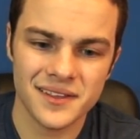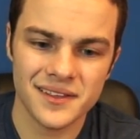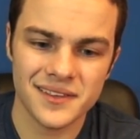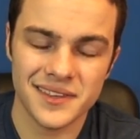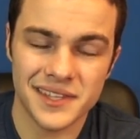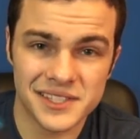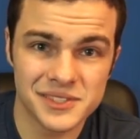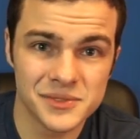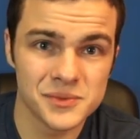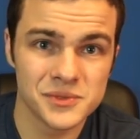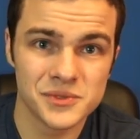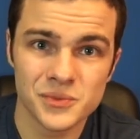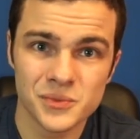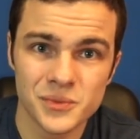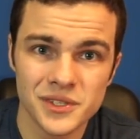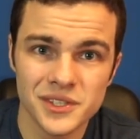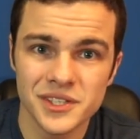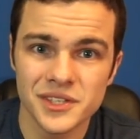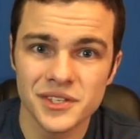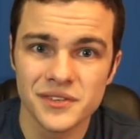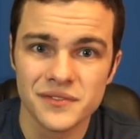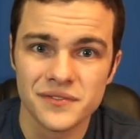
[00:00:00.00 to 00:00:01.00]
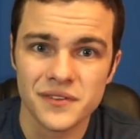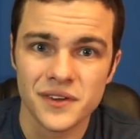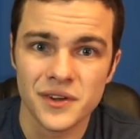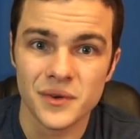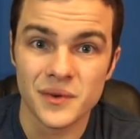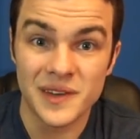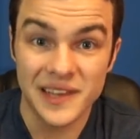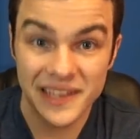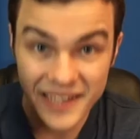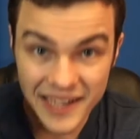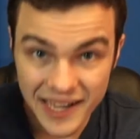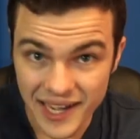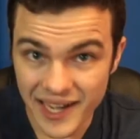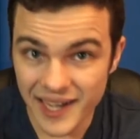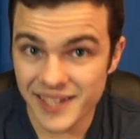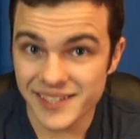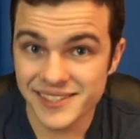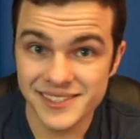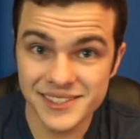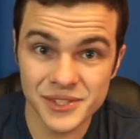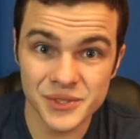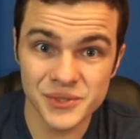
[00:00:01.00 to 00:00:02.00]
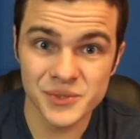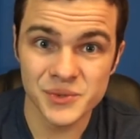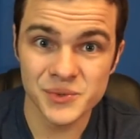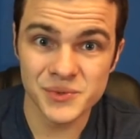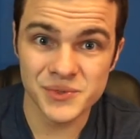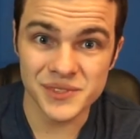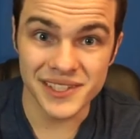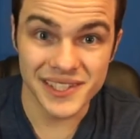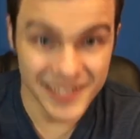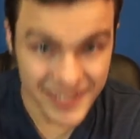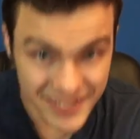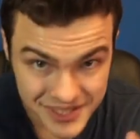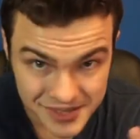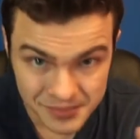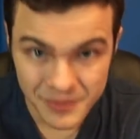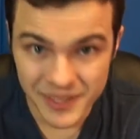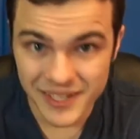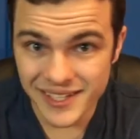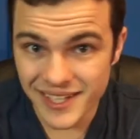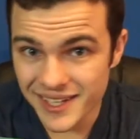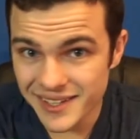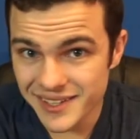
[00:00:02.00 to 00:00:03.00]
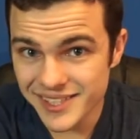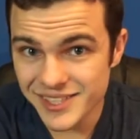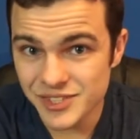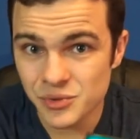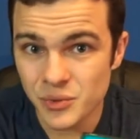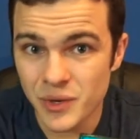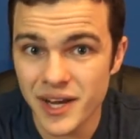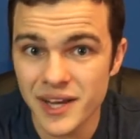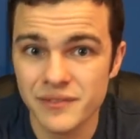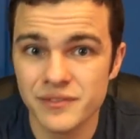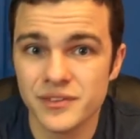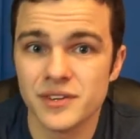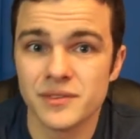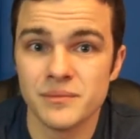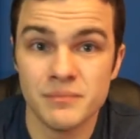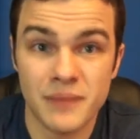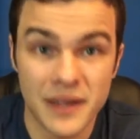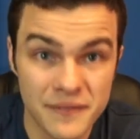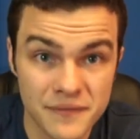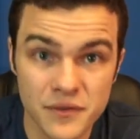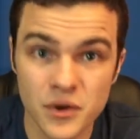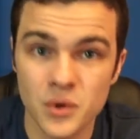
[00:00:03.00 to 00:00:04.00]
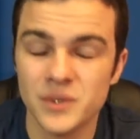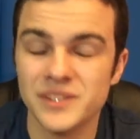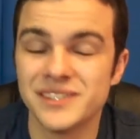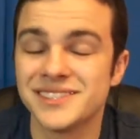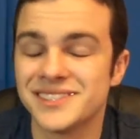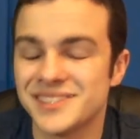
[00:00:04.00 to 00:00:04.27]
this was a really good phone. I still use it. It is my daily driver. My phone is